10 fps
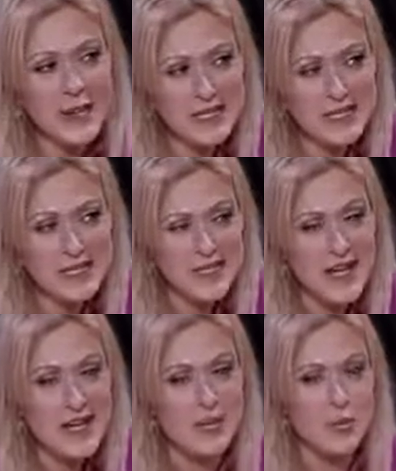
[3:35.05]

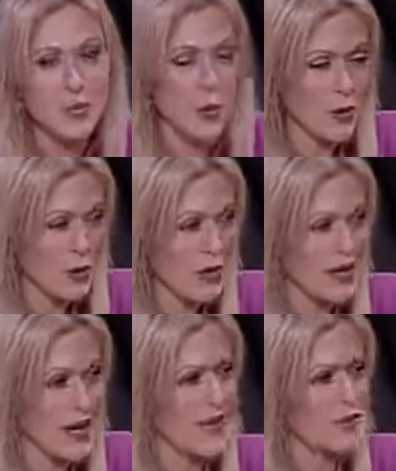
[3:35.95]
pesticides work
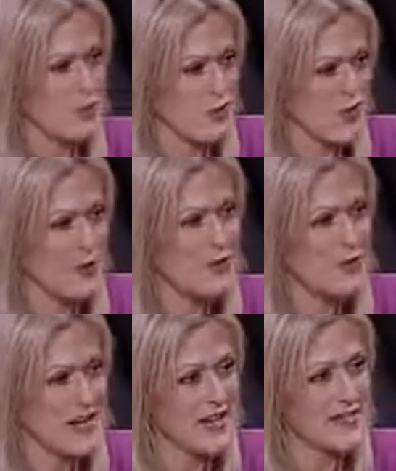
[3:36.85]
as well
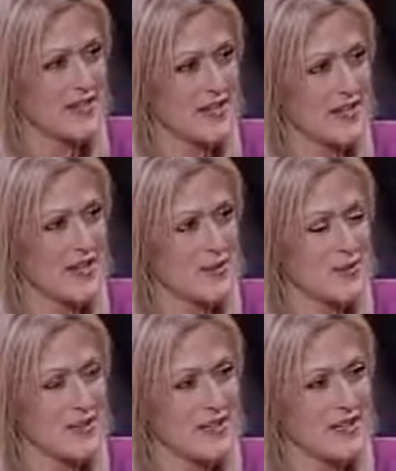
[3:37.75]
as the
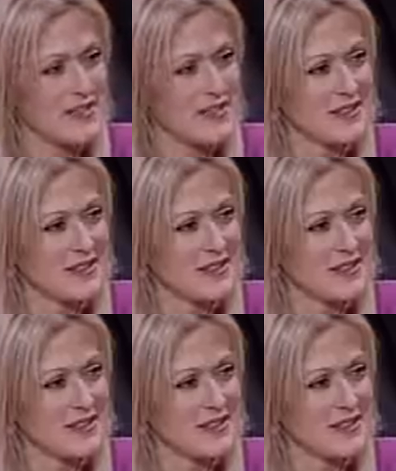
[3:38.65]
non-organic?